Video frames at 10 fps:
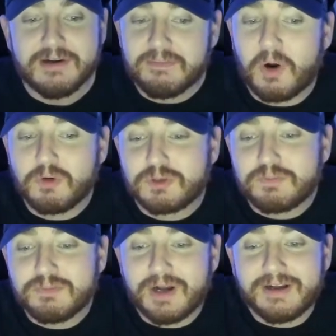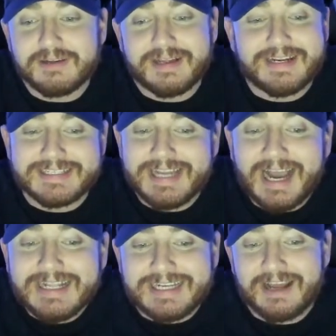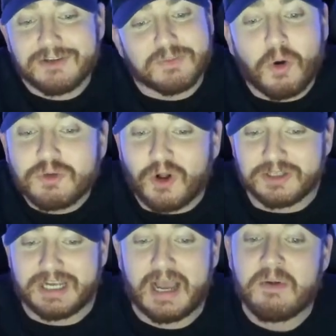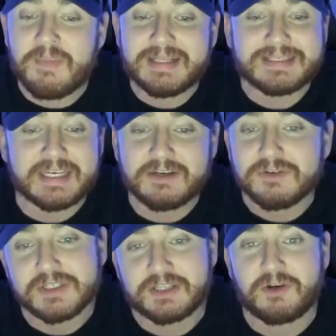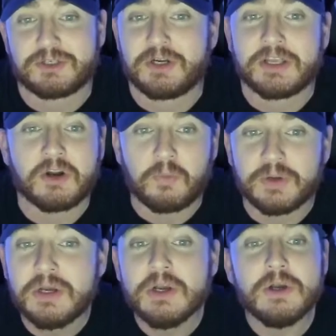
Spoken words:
and his 9 titles, most all time in men's singles at the Australian Open.